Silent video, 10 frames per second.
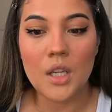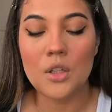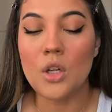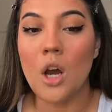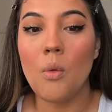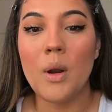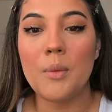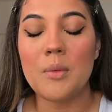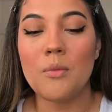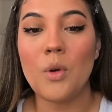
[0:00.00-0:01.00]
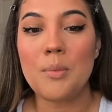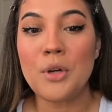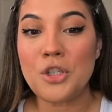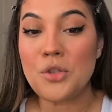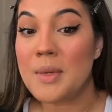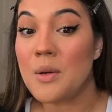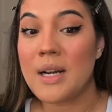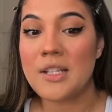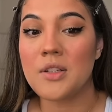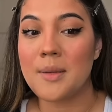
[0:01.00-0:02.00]
you know, what pushed me when
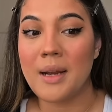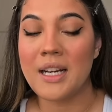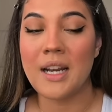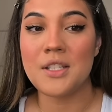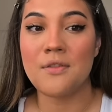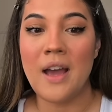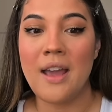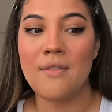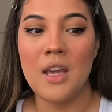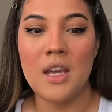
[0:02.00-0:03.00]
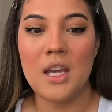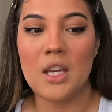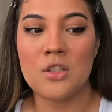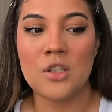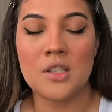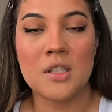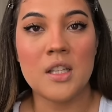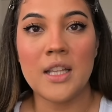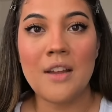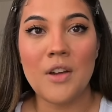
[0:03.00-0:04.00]
I still had my 9-to-5 is just
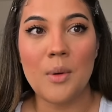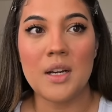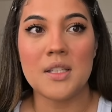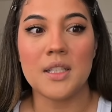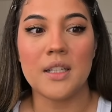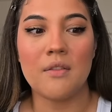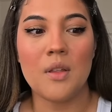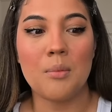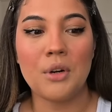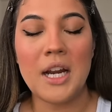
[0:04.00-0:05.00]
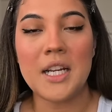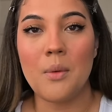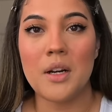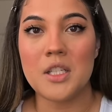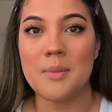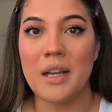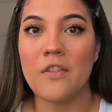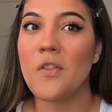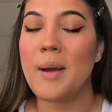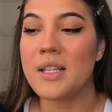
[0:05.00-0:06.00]
the life I wanted to live, the brand I wanted to make
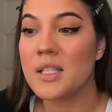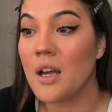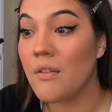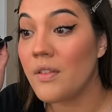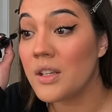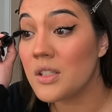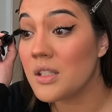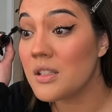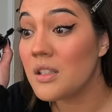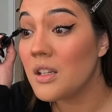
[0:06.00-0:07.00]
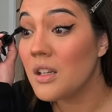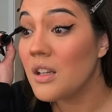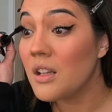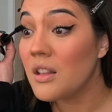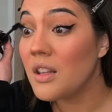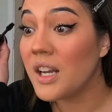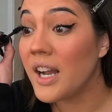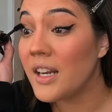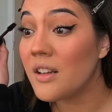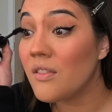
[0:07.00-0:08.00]
for myself, and just the
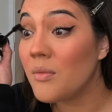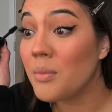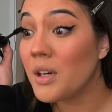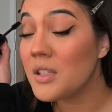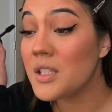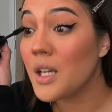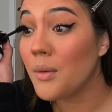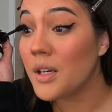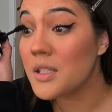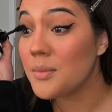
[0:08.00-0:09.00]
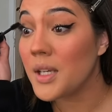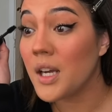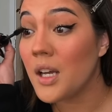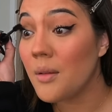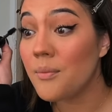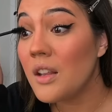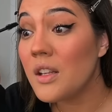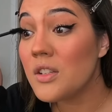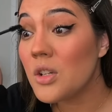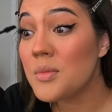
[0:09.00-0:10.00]
kind of person I wanted to become. And
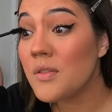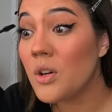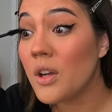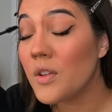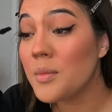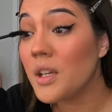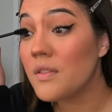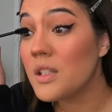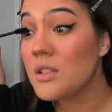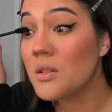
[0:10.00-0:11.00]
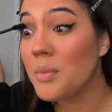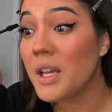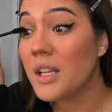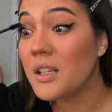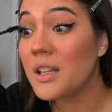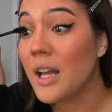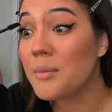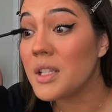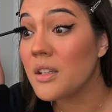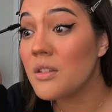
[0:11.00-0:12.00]
then in terms of going from gifted to paid collab
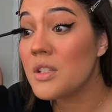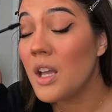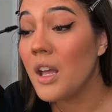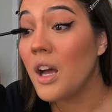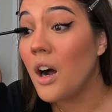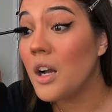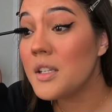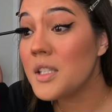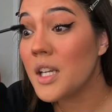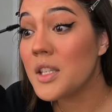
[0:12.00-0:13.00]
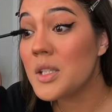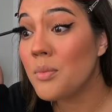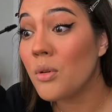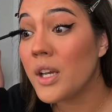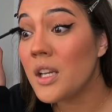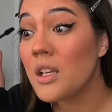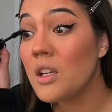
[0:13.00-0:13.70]
deals, honestly, at this point,